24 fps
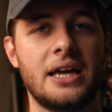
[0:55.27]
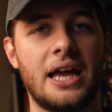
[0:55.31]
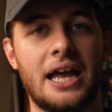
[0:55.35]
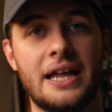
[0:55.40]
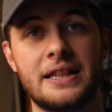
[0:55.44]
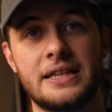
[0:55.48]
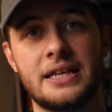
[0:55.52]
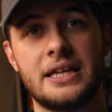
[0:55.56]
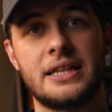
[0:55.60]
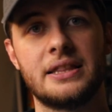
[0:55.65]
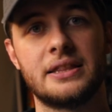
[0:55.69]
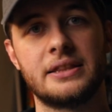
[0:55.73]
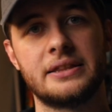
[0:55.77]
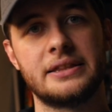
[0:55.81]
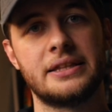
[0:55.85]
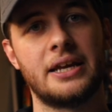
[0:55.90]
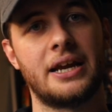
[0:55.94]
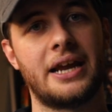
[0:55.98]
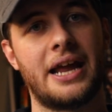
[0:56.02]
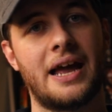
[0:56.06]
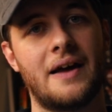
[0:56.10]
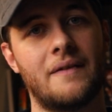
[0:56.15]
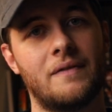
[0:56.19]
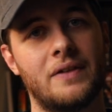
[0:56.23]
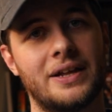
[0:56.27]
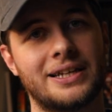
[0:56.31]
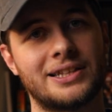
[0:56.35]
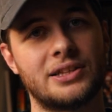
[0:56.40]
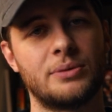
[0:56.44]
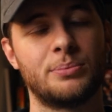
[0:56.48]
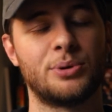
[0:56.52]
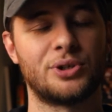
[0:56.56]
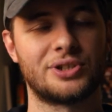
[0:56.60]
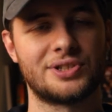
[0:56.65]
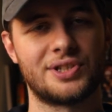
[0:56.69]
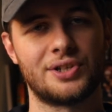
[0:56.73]
and then they have like
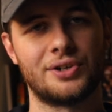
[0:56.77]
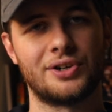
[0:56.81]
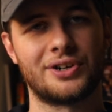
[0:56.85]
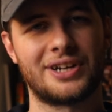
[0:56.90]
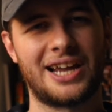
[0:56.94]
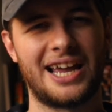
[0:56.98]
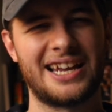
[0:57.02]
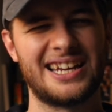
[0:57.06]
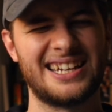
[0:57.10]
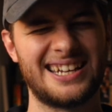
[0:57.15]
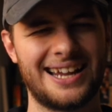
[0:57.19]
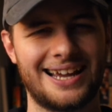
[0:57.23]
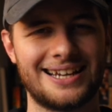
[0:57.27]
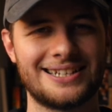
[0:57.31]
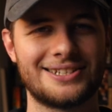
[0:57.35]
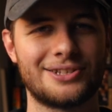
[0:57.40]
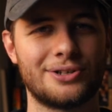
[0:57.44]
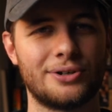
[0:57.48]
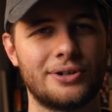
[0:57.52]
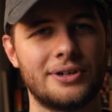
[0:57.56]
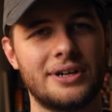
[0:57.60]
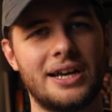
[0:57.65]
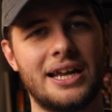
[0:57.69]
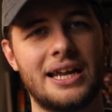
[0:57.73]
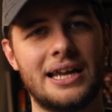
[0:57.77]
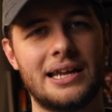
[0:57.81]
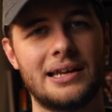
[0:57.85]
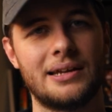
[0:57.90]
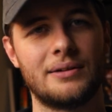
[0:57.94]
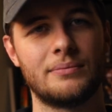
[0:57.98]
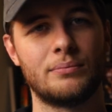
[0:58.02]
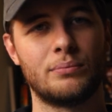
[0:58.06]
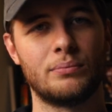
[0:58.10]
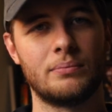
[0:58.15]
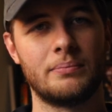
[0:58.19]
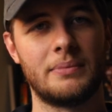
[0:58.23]
the books that are kind of nicer
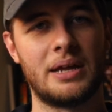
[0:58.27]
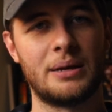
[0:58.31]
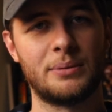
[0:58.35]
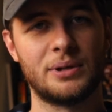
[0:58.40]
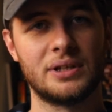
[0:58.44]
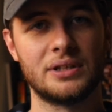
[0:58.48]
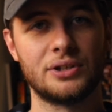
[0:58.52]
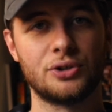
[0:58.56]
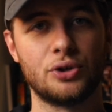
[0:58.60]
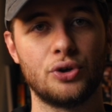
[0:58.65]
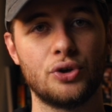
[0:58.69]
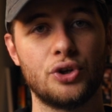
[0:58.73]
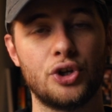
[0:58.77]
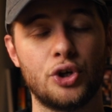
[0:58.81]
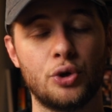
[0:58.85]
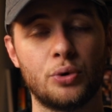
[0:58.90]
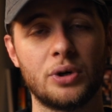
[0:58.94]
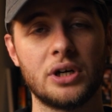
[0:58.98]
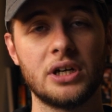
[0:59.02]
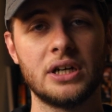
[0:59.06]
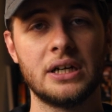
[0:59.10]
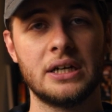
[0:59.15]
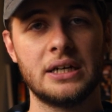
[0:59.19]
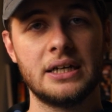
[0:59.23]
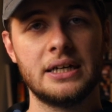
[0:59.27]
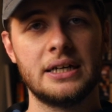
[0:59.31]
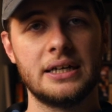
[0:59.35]
and maybe a little newer,